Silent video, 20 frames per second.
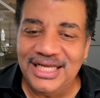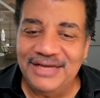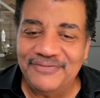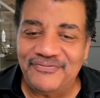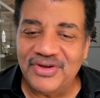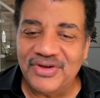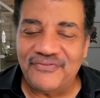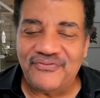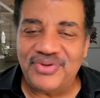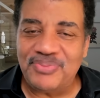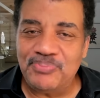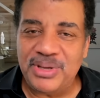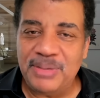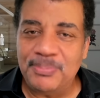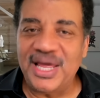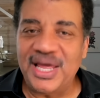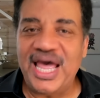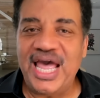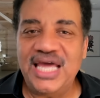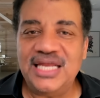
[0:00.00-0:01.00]
if if people
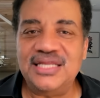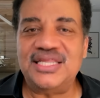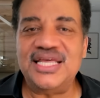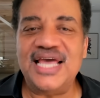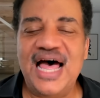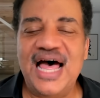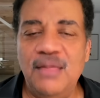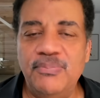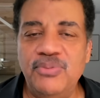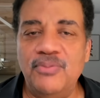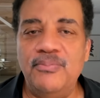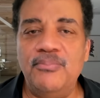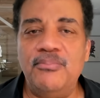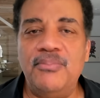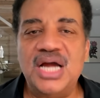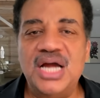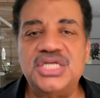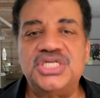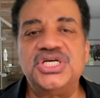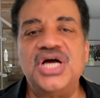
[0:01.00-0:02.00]
hated the album,
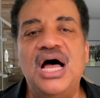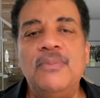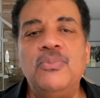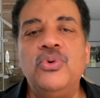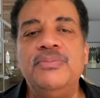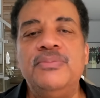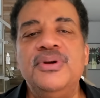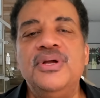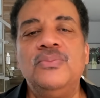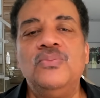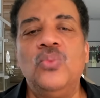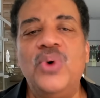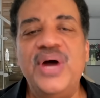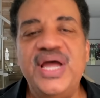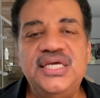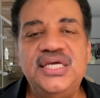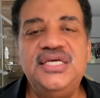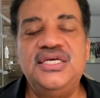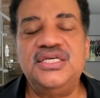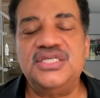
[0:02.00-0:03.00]
my job would have been way
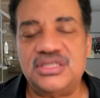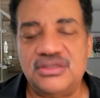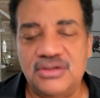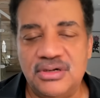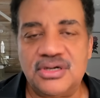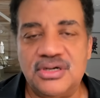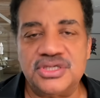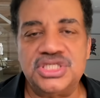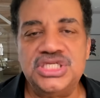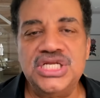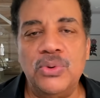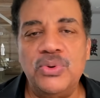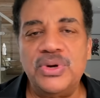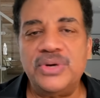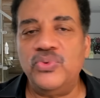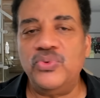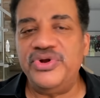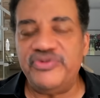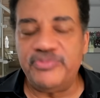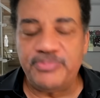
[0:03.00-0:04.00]
easier because no one
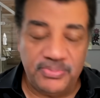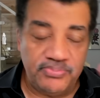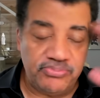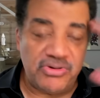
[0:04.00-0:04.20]
would have been